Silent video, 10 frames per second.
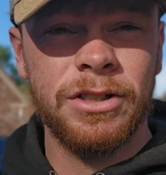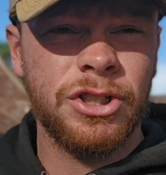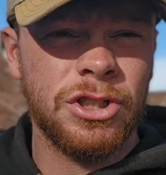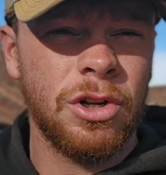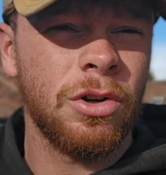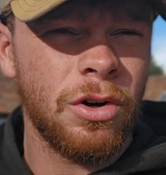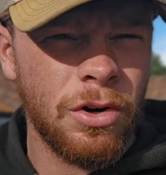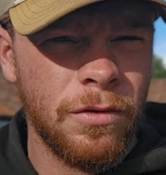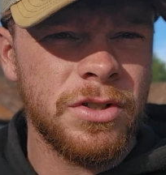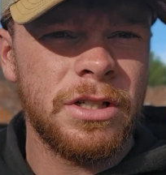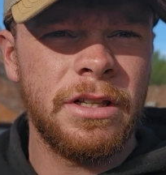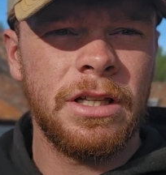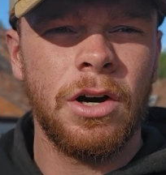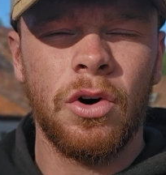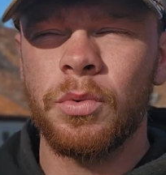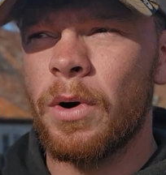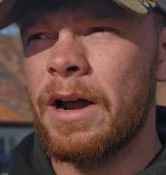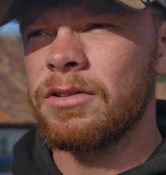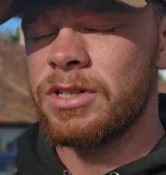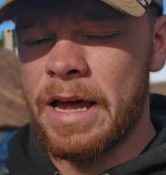is just obviously the odd
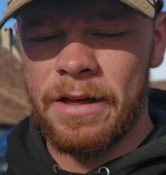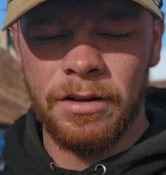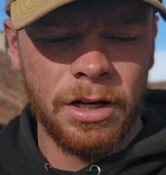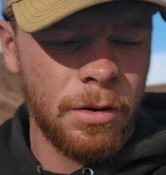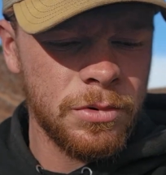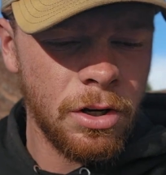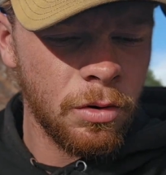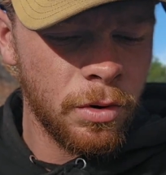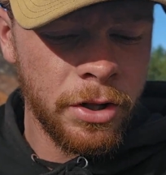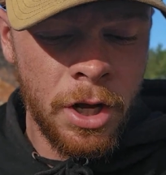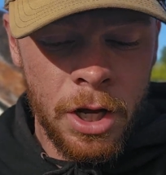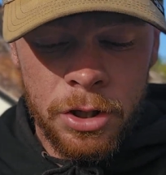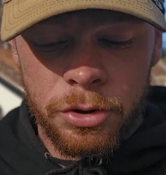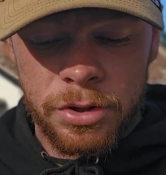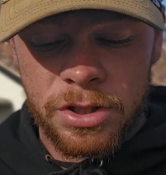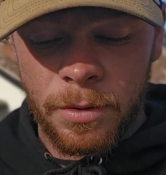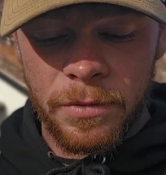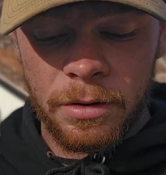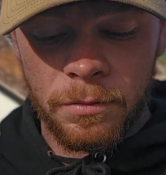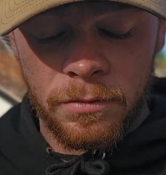wear and tear that comes along with using
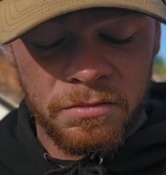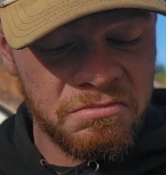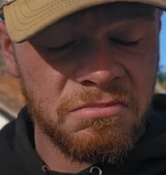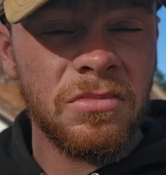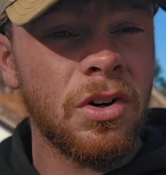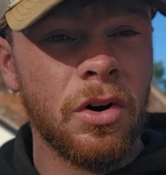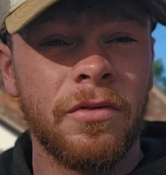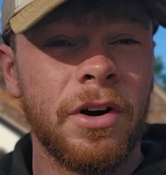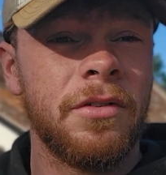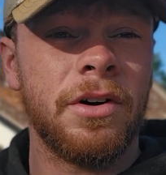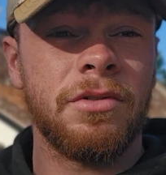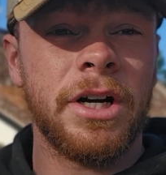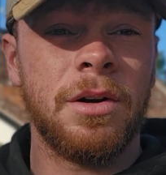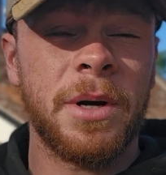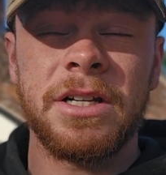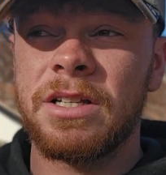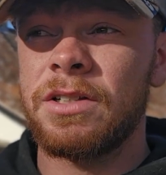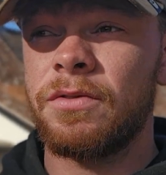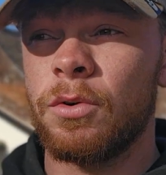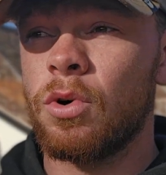something on a very, very regular
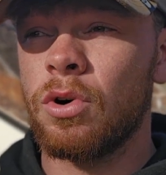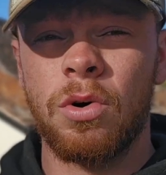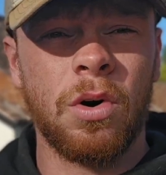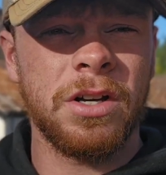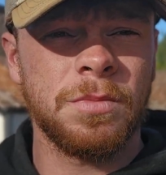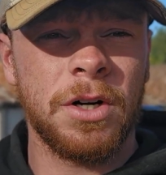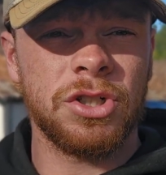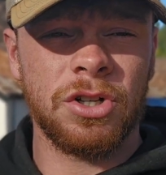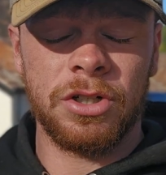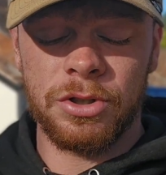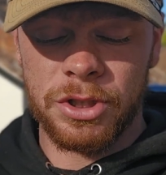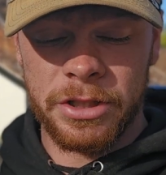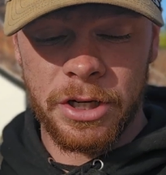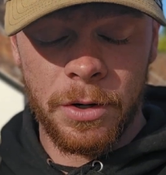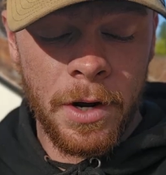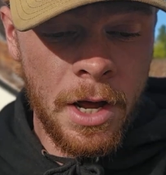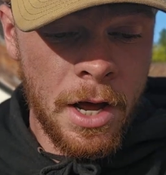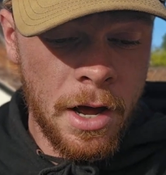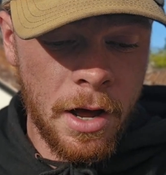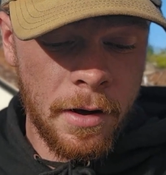basis for quite as much as I usually do.
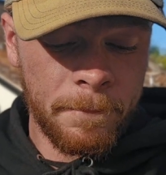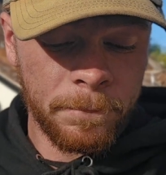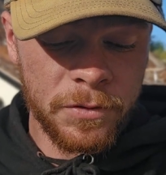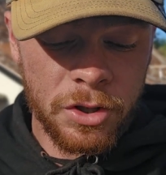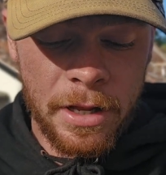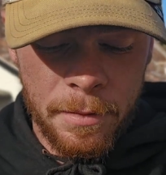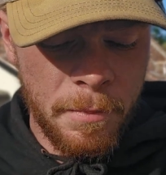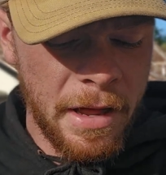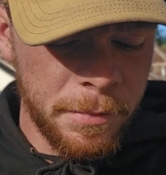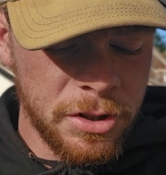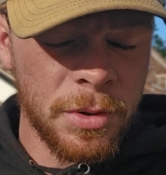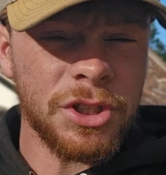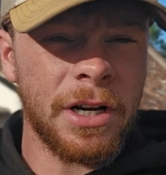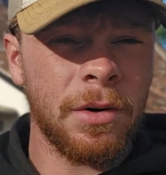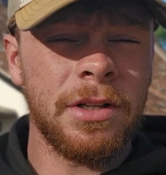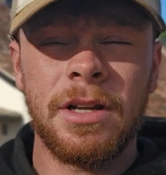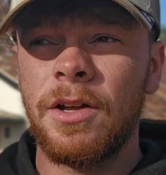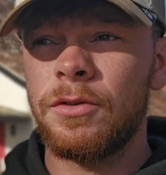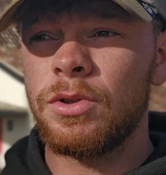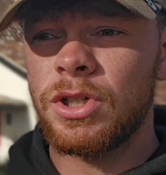So that may be switching out in the near
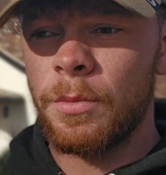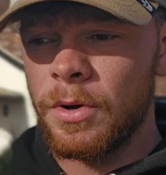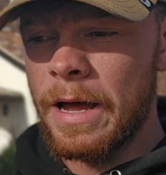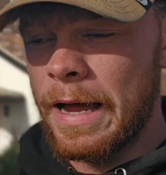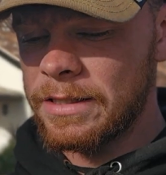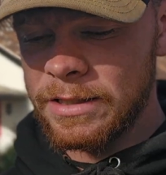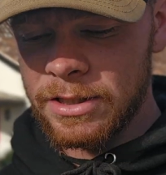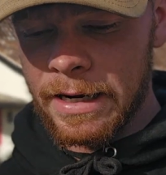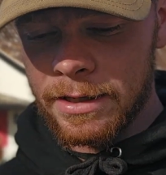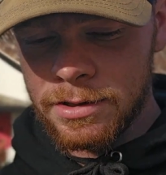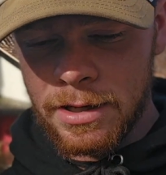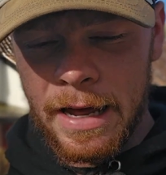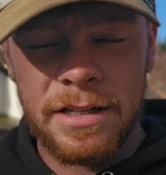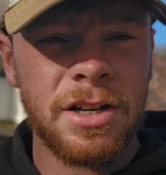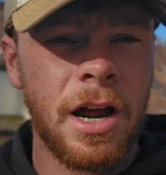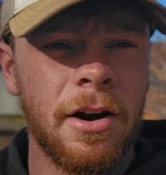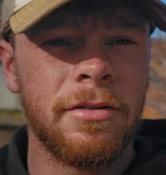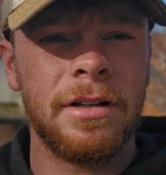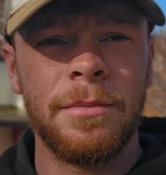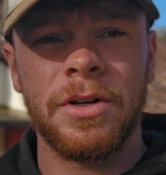future, but as it stands, that is
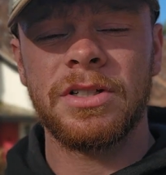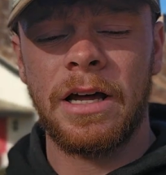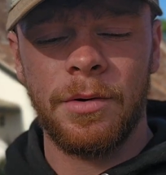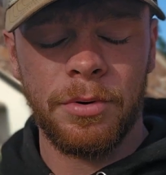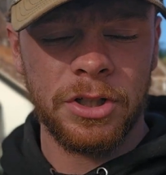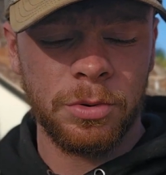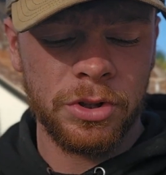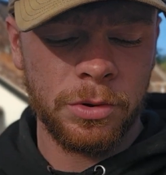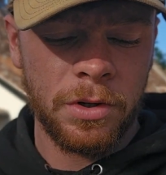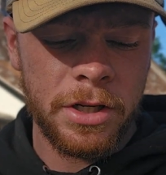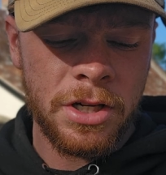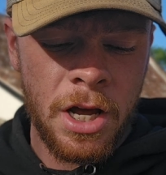currently my setup pressure washer wise.